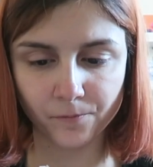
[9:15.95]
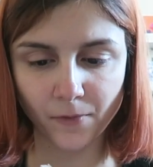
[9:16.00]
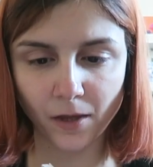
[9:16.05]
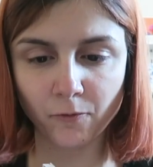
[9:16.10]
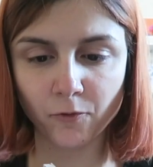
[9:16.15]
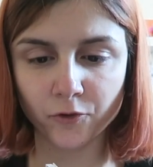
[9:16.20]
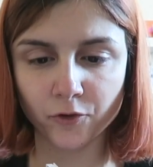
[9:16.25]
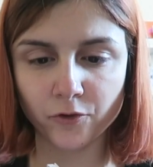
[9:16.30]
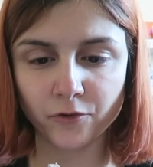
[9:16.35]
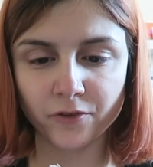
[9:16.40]

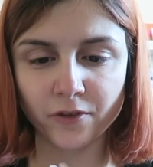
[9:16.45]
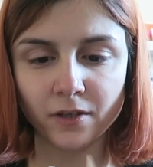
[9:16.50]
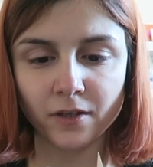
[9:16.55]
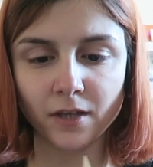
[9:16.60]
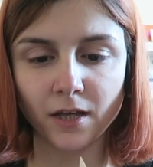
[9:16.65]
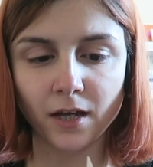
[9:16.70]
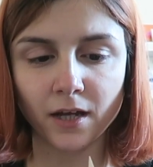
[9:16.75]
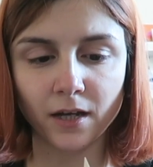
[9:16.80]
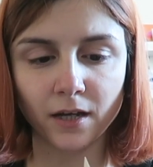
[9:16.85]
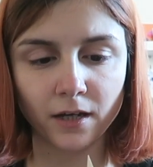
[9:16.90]
was
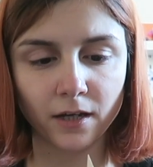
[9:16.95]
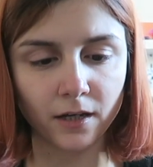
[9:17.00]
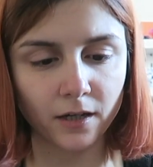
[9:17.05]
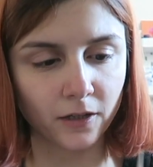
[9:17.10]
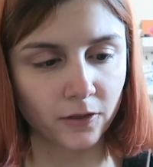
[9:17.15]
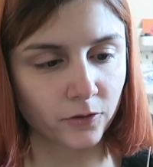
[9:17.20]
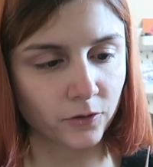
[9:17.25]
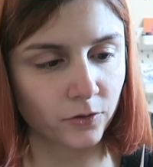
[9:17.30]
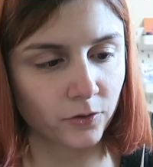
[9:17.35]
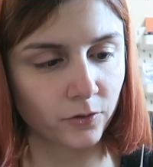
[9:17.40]
using
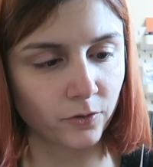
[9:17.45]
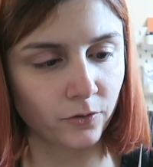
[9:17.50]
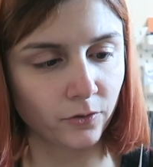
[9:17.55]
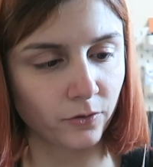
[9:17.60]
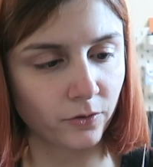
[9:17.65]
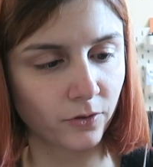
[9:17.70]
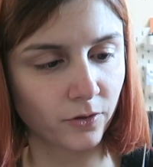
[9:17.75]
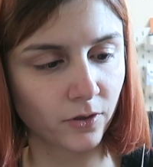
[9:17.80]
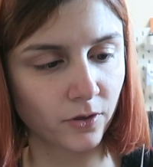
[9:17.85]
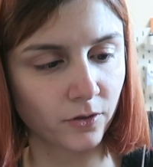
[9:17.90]
a
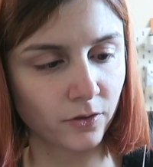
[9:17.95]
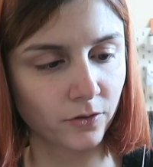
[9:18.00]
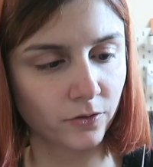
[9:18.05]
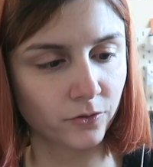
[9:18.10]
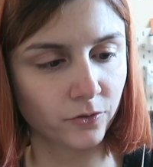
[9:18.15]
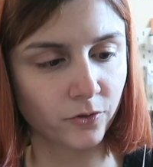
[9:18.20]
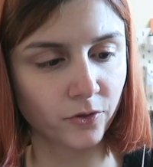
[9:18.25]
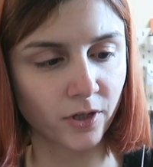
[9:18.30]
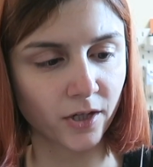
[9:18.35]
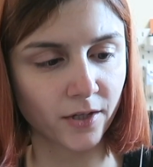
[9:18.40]

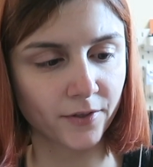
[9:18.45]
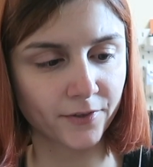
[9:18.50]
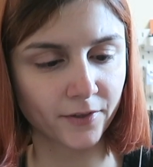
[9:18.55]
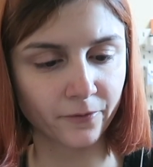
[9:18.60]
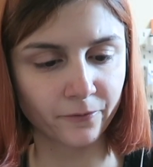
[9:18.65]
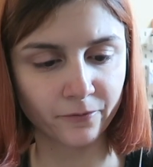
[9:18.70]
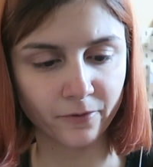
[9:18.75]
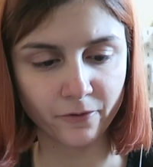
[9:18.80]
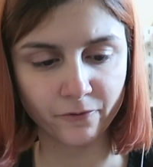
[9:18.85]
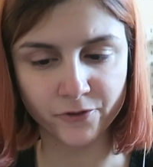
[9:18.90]

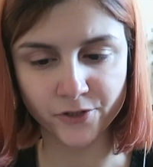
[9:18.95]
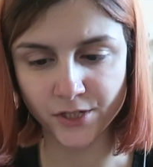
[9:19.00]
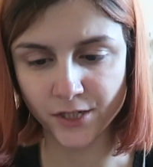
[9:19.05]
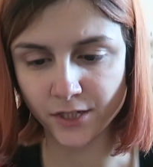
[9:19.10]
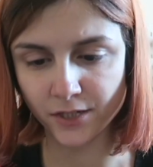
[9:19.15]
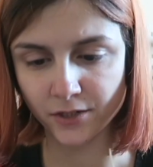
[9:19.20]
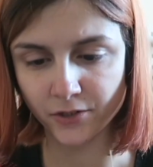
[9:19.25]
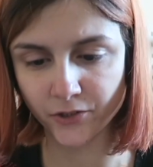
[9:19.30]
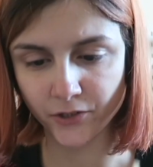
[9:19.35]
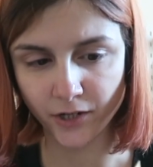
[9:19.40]

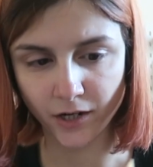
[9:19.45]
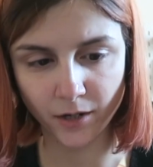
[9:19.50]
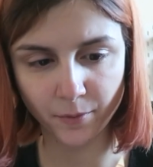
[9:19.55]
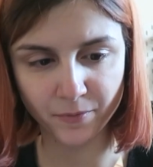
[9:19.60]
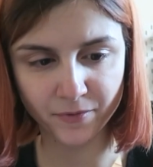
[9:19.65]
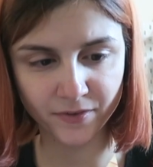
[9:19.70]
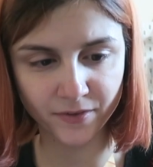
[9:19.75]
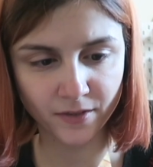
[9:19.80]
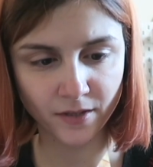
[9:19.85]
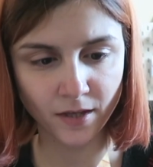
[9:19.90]
250
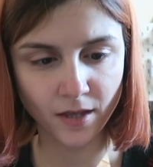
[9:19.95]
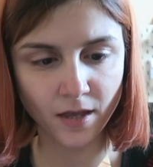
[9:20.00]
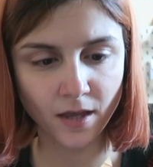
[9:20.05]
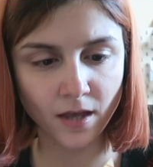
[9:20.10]
grams